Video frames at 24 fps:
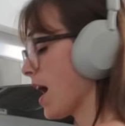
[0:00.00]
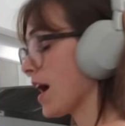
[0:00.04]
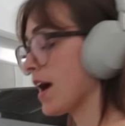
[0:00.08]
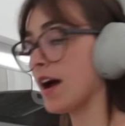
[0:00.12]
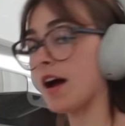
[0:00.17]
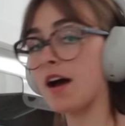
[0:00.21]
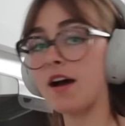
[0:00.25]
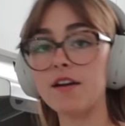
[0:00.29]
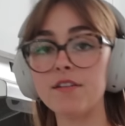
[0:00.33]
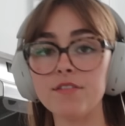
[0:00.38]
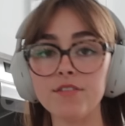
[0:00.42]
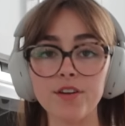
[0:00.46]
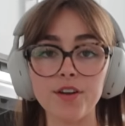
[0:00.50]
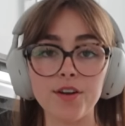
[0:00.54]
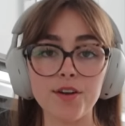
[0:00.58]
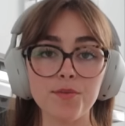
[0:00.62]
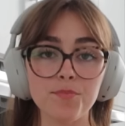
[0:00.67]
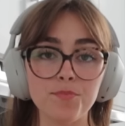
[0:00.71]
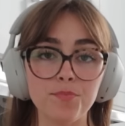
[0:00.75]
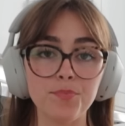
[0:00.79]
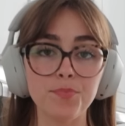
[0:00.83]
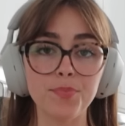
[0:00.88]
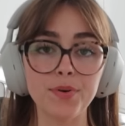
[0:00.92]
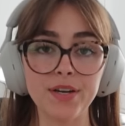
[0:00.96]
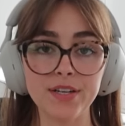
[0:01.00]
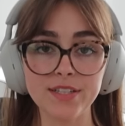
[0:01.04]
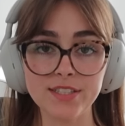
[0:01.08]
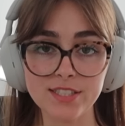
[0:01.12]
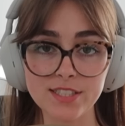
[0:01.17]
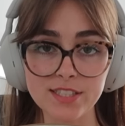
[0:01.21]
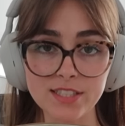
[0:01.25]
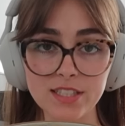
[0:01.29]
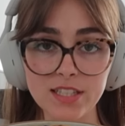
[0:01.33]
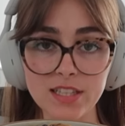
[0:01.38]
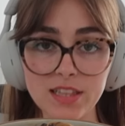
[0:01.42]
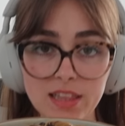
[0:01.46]
I have a
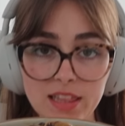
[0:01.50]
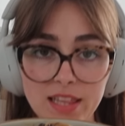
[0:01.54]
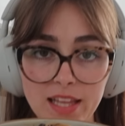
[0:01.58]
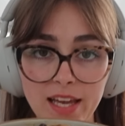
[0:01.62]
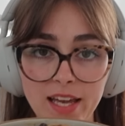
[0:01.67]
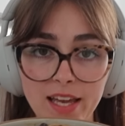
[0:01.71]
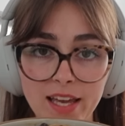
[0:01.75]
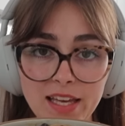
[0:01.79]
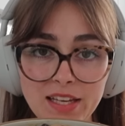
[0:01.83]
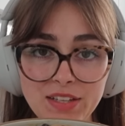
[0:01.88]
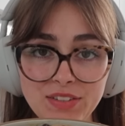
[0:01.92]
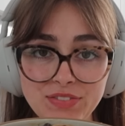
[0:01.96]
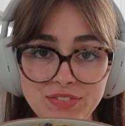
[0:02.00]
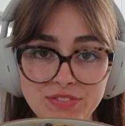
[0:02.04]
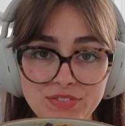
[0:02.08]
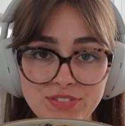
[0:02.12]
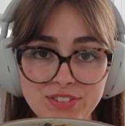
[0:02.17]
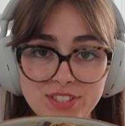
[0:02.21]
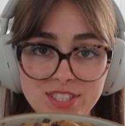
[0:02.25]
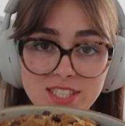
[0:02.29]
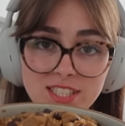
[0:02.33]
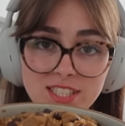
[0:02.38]
bunch left.